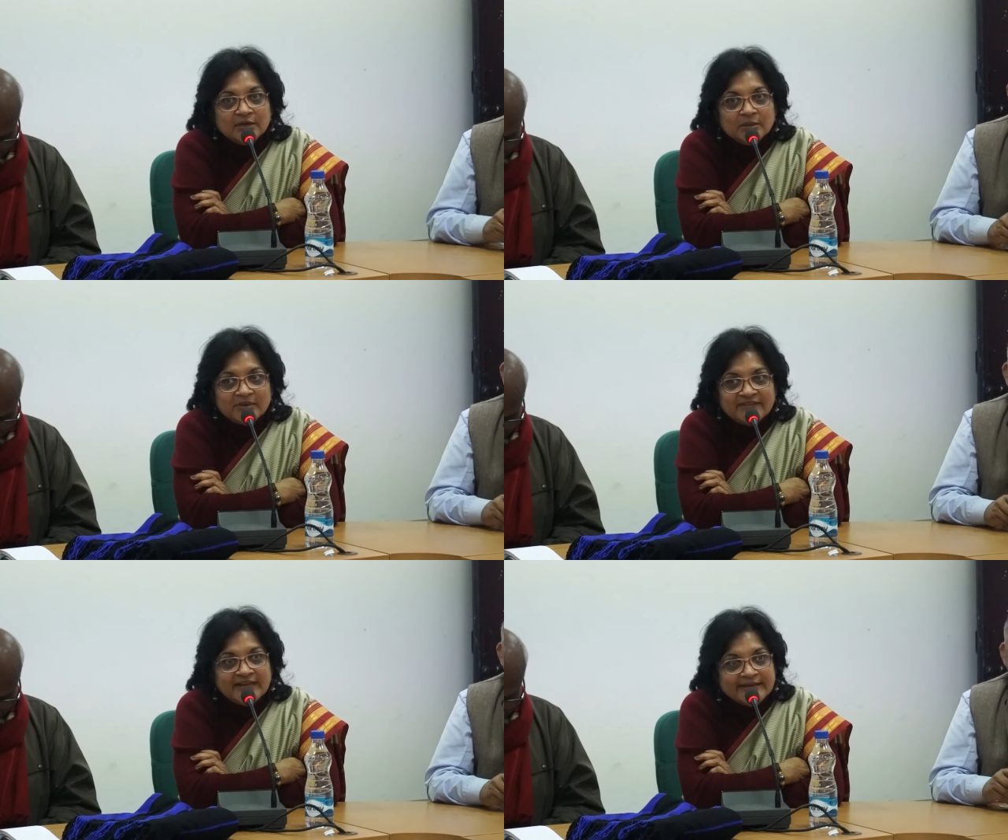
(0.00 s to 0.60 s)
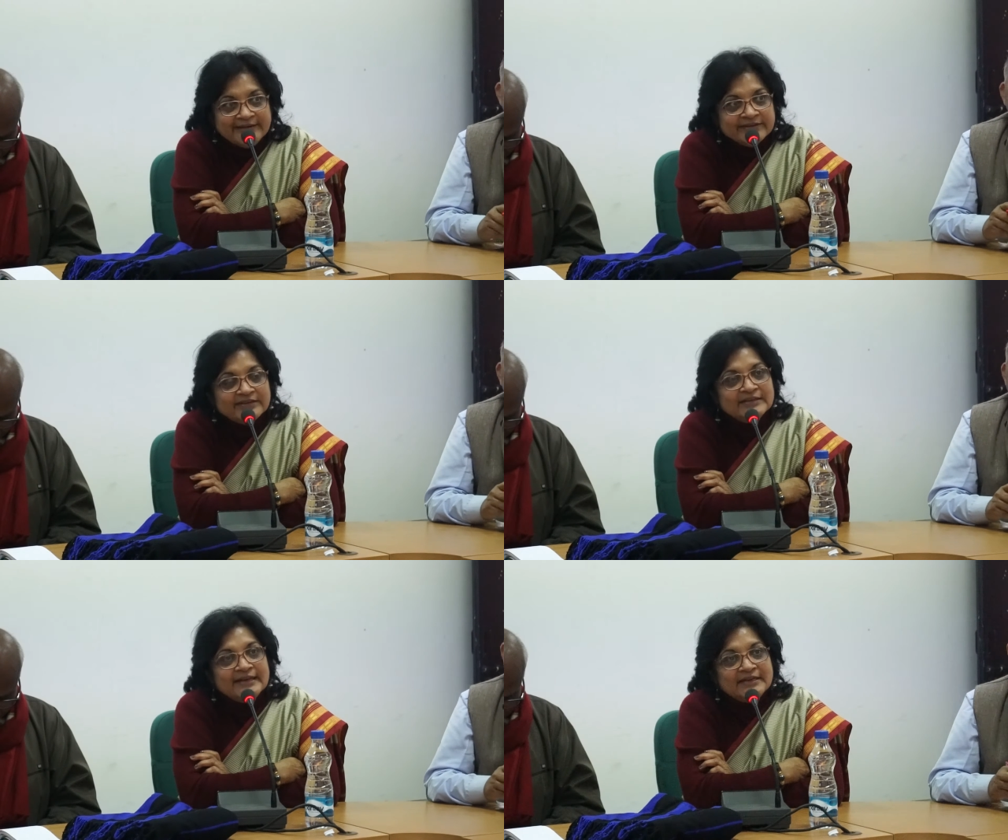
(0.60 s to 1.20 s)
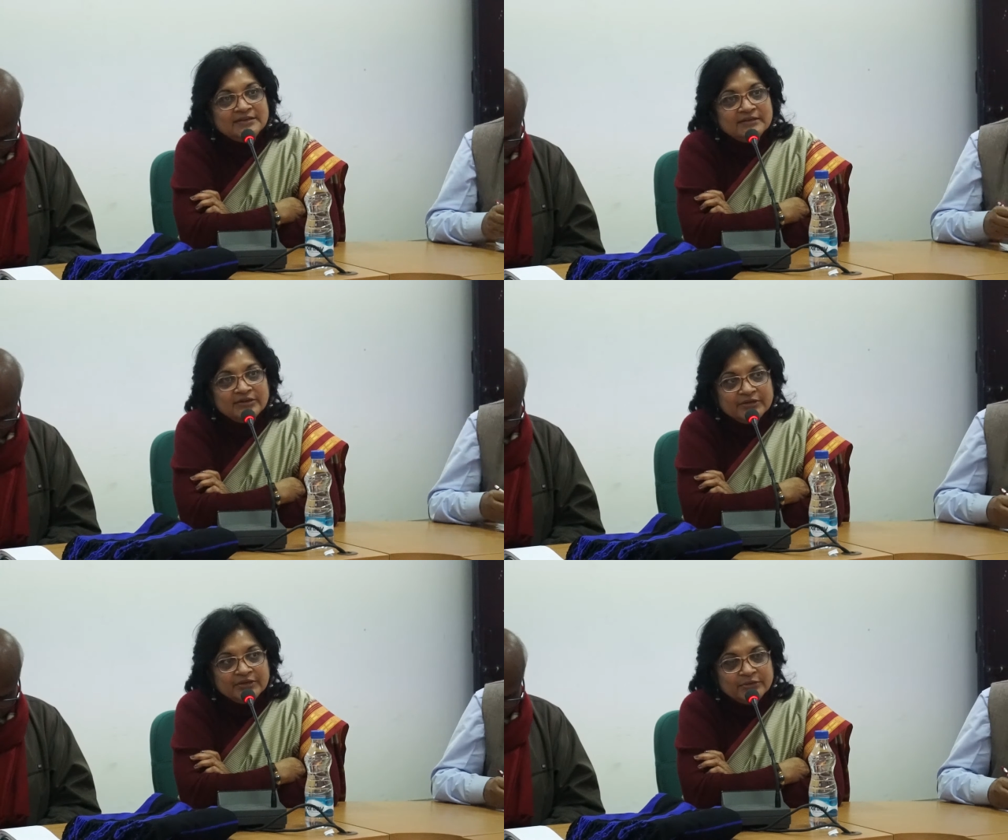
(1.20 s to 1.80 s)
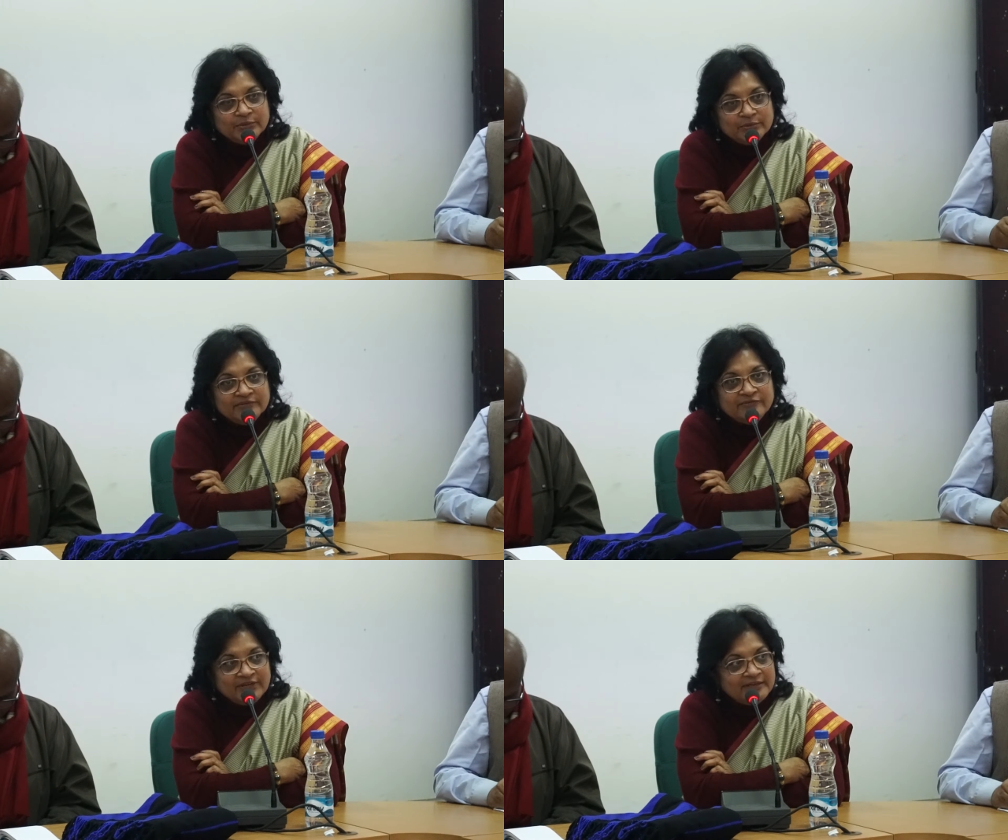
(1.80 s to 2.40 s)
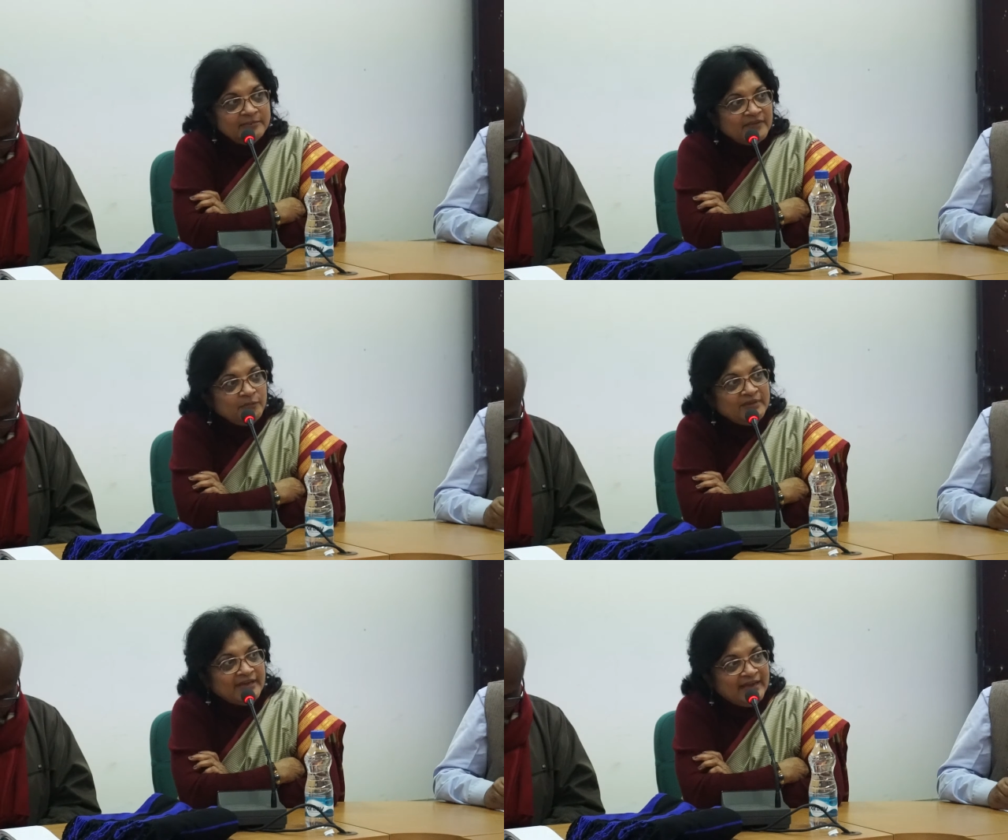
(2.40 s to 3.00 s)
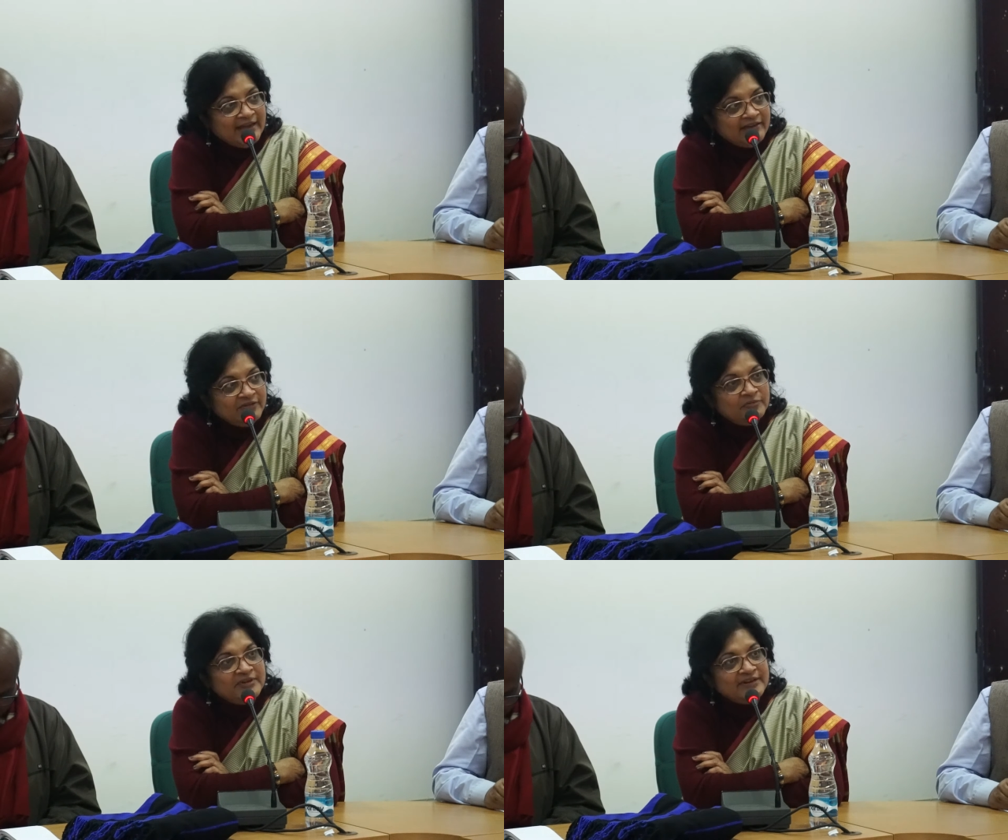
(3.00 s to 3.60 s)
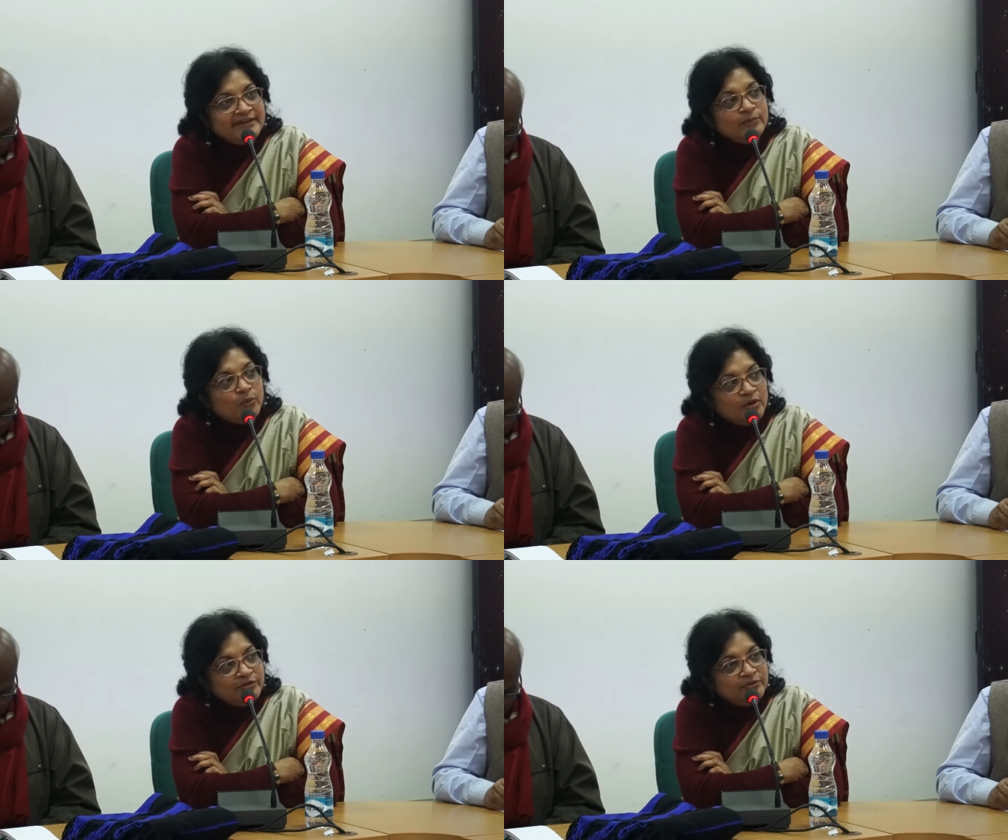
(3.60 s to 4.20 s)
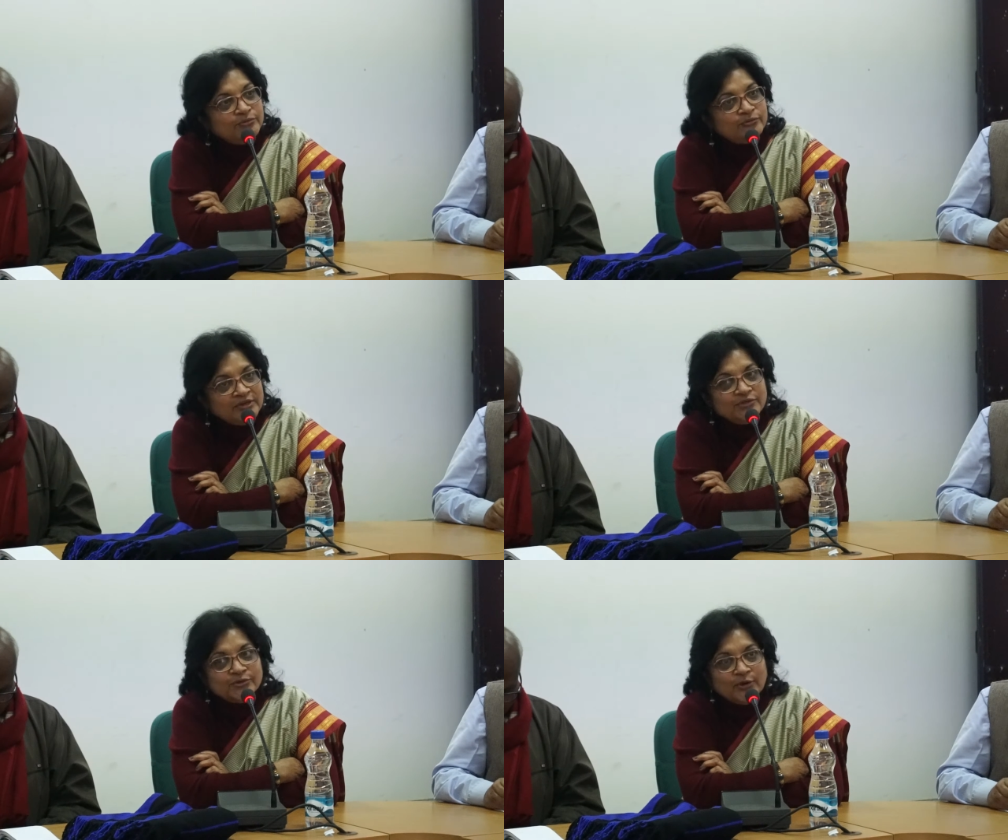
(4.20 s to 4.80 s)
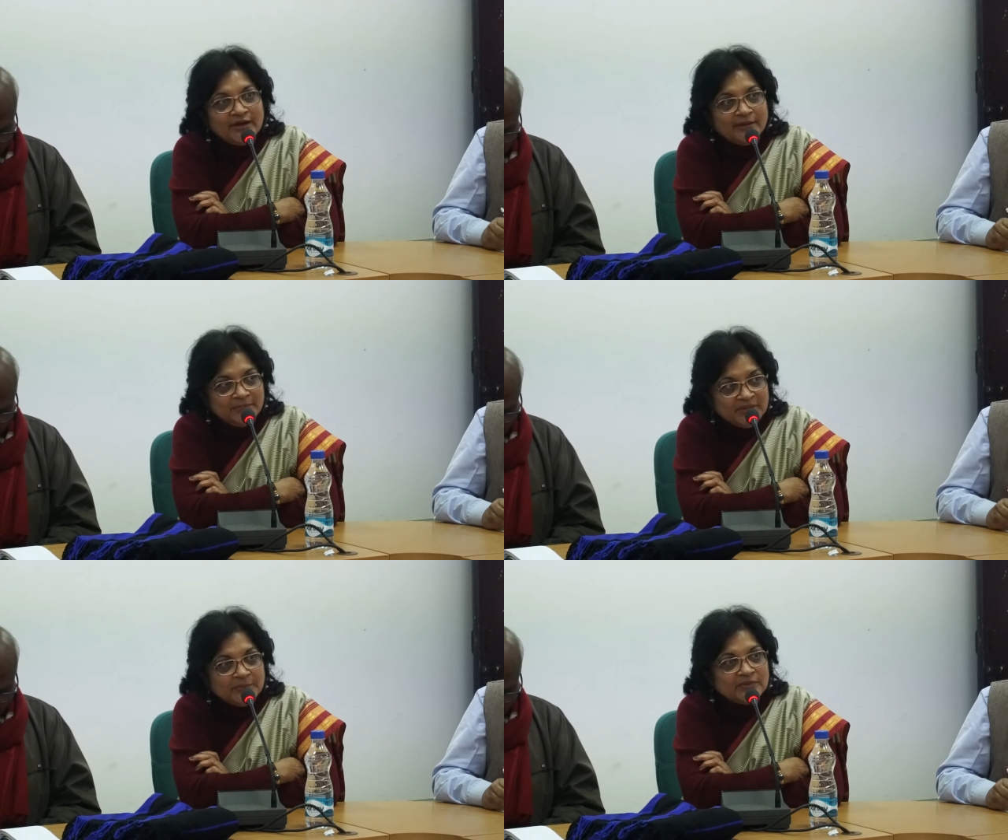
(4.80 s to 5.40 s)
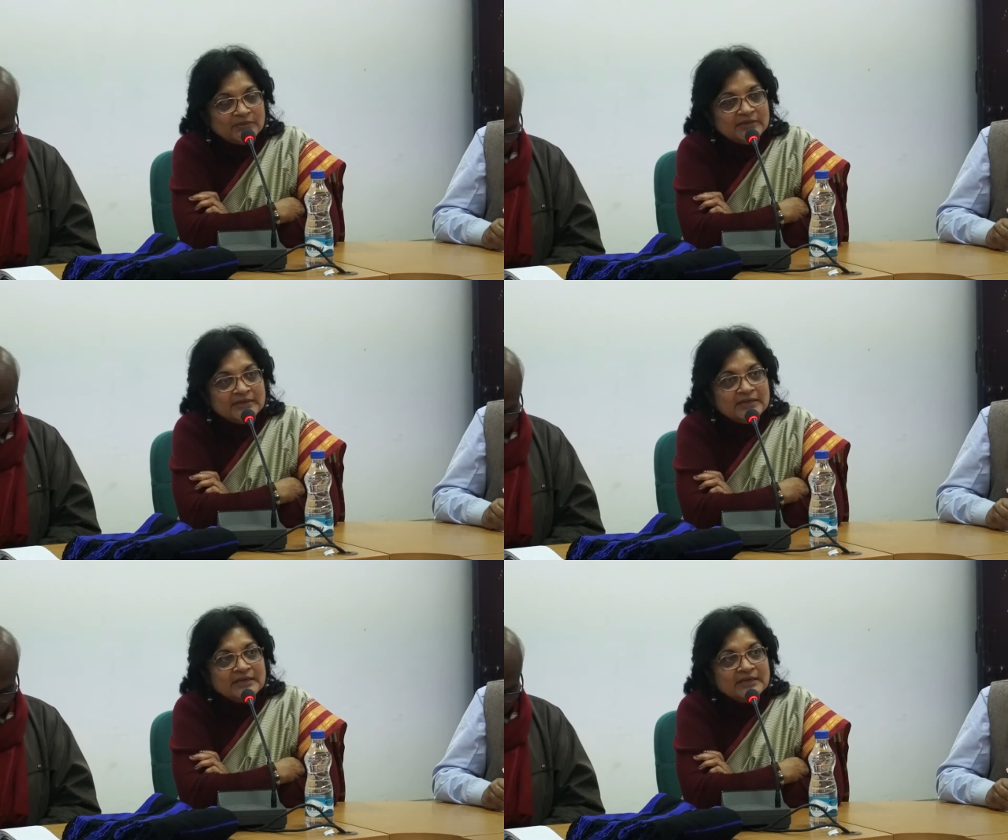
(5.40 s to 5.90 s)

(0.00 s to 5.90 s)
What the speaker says: were very clear that the freedom that we have, if we really wanted to reach all our people